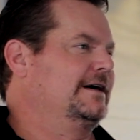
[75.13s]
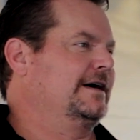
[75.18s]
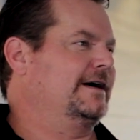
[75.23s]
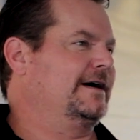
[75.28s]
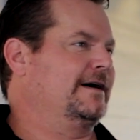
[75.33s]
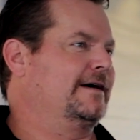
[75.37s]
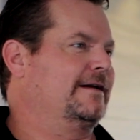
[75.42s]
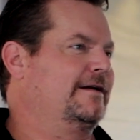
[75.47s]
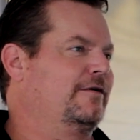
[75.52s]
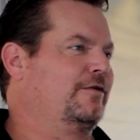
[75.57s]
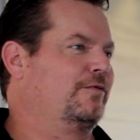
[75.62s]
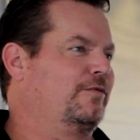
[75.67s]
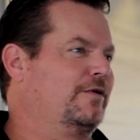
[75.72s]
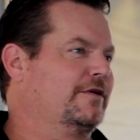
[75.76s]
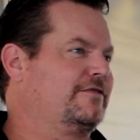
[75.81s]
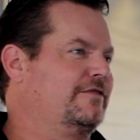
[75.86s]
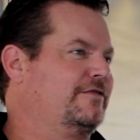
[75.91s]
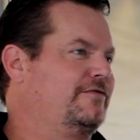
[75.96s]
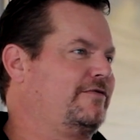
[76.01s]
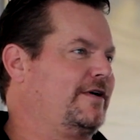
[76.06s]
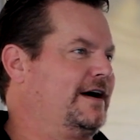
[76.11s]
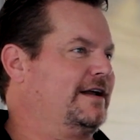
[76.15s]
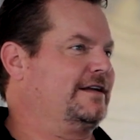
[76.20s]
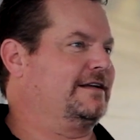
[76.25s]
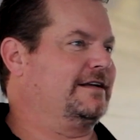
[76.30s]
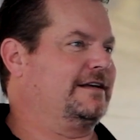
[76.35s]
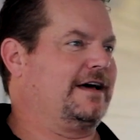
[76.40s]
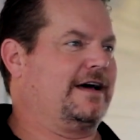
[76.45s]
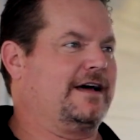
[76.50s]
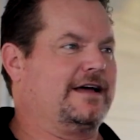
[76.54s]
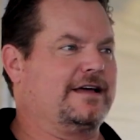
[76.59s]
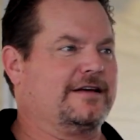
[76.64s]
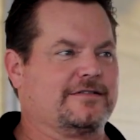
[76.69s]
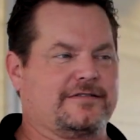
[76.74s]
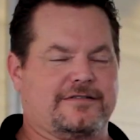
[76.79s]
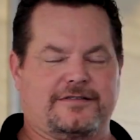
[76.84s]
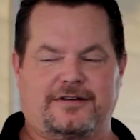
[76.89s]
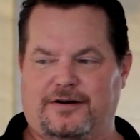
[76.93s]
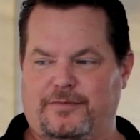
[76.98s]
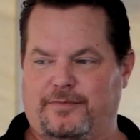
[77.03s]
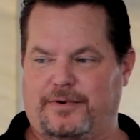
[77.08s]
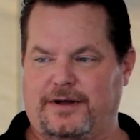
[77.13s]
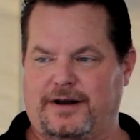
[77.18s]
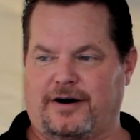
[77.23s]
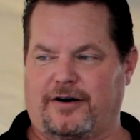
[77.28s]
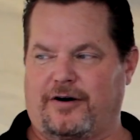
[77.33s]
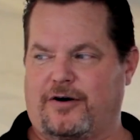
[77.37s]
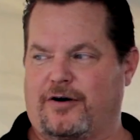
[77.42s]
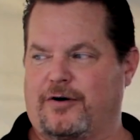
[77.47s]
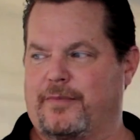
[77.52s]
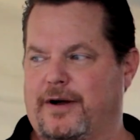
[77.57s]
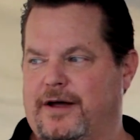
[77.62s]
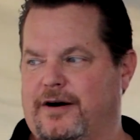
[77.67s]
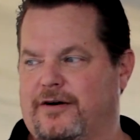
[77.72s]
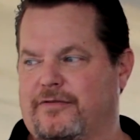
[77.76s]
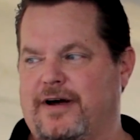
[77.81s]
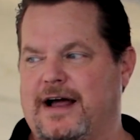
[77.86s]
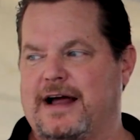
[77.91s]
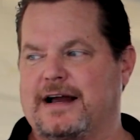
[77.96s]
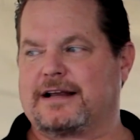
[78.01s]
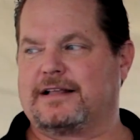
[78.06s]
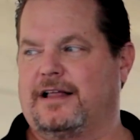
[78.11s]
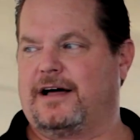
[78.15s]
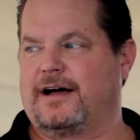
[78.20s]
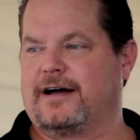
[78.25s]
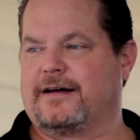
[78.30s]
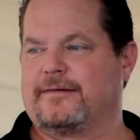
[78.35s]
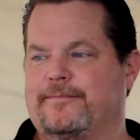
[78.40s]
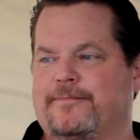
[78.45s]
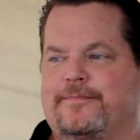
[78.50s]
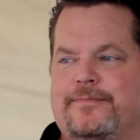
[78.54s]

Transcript: And what you find today is going to be our Ermator back line.